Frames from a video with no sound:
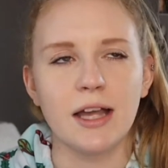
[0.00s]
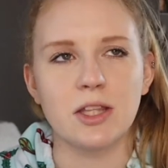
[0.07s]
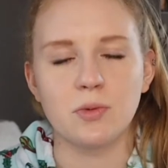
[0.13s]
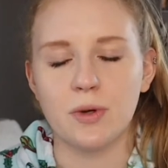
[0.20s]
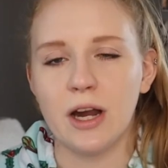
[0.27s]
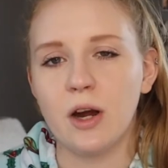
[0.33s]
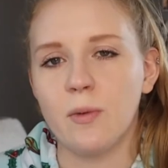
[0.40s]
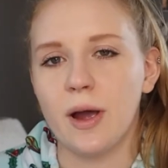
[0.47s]
It's
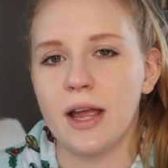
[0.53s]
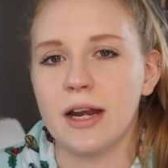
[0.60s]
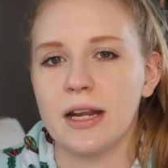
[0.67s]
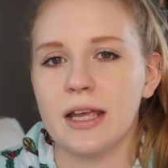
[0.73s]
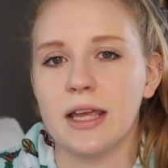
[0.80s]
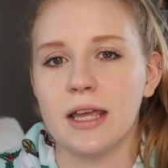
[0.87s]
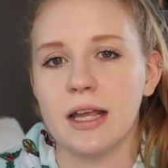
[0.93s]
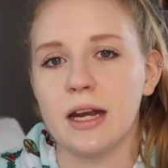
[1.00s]
where I went
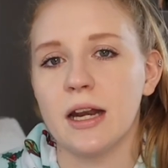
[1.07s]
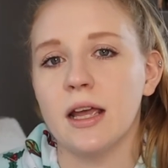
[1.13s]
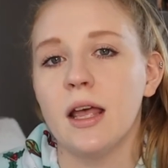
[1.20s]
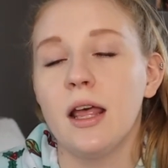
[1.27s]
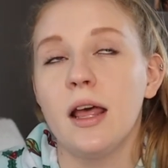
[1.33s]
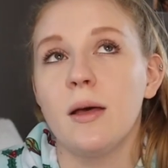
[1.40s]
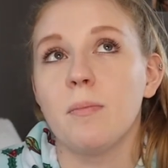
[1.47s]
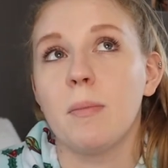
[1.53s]
in
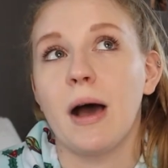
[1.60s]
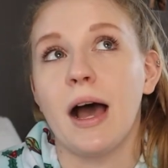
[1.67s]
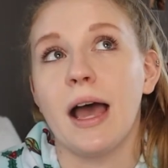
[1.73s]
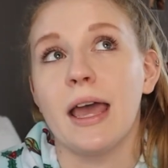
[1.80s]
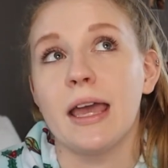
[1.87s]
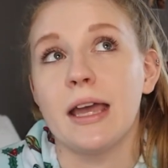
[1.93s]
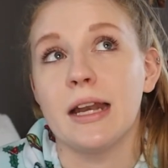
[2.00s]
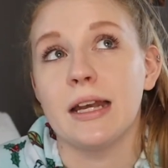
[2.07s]

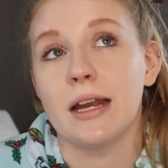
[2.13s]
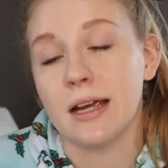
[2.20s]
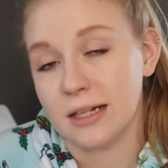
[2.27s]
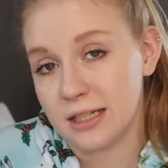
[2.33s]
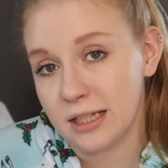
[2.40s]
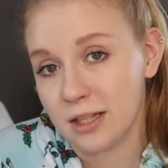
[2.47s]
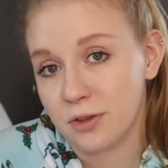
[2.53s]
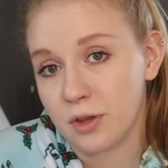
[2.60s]
my
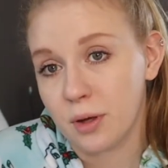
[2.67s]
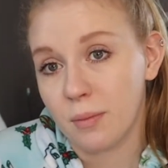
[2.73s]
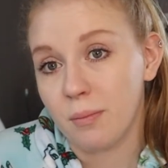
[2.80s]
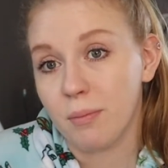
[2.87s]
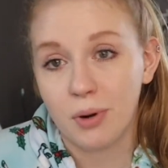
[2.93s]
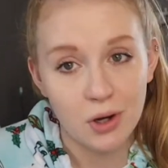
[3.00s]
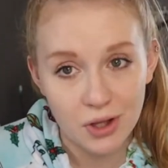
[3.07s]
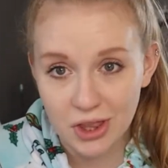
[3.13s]

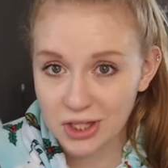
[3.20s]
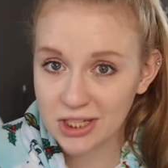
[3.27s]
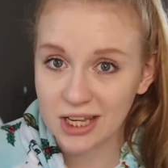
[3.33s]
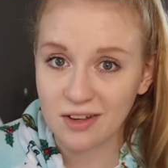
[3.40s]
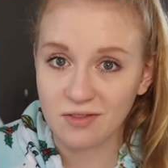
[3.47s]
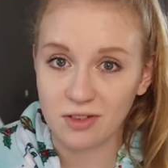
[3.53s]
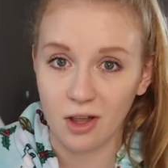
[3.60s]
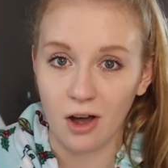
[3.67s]
19th
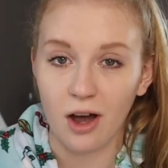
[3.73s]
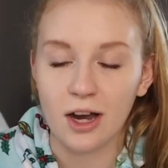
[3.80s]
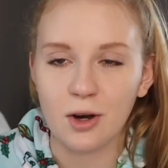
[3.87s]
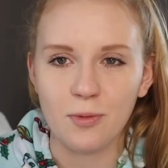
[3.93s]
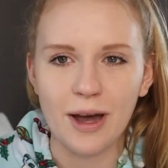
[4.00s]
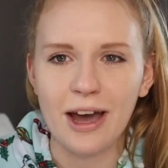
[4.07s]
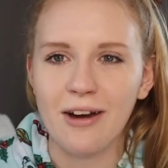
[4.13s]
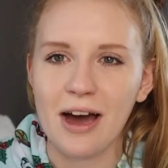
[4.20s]
birthday vlog.
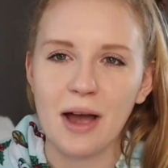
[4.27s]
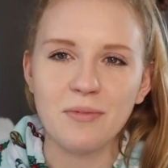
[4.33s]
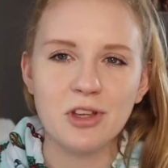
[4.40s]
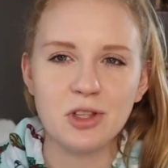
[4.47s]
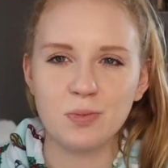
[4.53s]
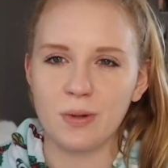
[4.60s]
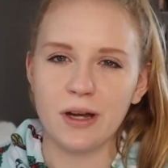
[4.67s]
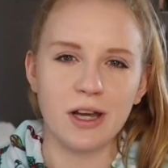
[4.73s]
Wow, I'm
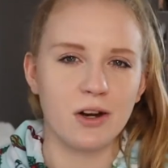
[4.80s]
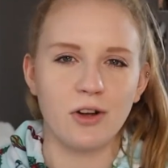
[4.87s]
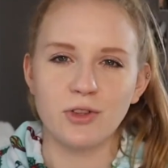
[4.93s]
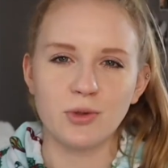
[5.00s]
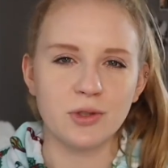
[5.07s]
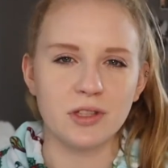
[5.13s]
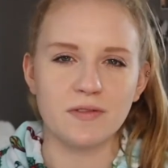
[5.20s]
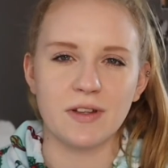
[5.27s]
just plugging all
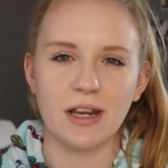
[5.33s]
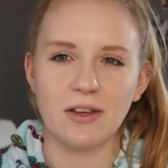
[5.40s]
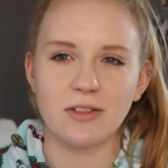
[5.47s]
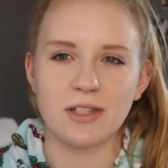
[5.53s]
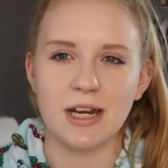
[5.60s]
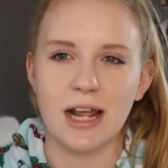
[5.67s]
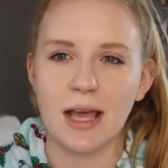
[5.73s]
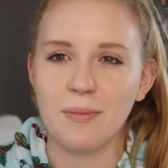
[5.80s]
sorts of
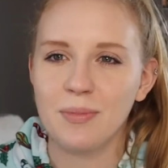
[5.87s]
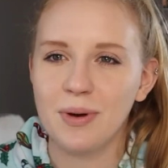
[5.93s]
videos today.